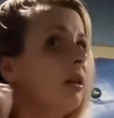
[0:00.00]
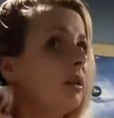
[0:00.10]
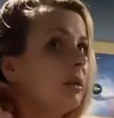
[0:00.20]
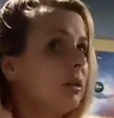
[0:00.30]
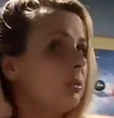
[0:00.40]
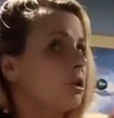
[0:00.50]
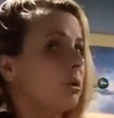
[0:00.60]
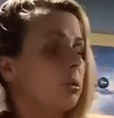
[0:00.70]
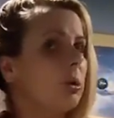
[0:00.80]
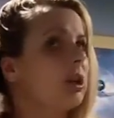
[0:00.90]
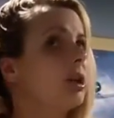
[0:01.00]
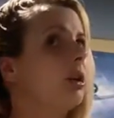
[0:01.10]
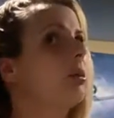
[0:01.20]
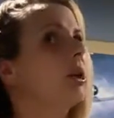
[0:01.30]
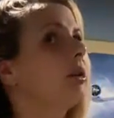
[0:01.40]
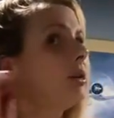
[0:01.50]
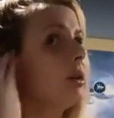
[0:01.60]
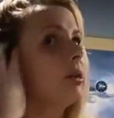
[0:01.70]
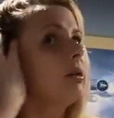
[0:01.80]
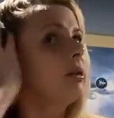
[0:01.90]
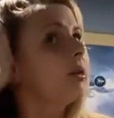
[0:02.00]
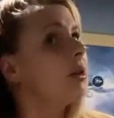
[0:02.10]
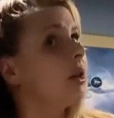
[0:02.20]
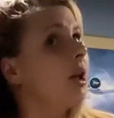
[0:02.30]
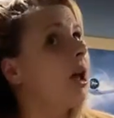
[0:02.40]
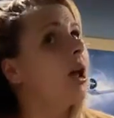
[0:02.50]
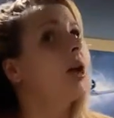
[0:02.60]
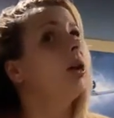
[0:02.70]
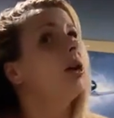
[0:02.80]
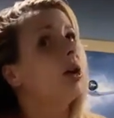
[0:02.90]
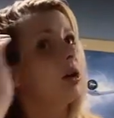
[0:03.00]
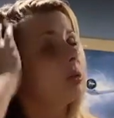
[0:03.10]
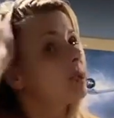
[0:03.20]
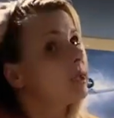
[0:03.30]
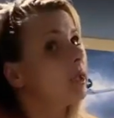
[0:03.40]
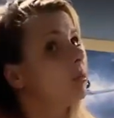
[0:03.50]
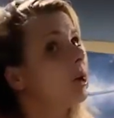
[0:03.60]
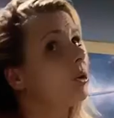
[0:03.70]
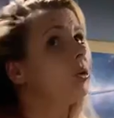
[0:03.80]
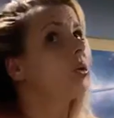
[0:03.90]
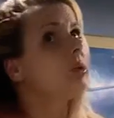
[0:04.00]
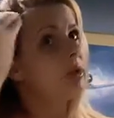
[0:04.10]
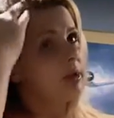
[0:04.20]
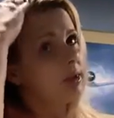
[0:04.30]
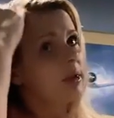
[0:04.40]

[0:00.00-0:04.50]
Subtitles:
Yeah, I'm sure it will wash out, but you know, I'll sit in my own oils.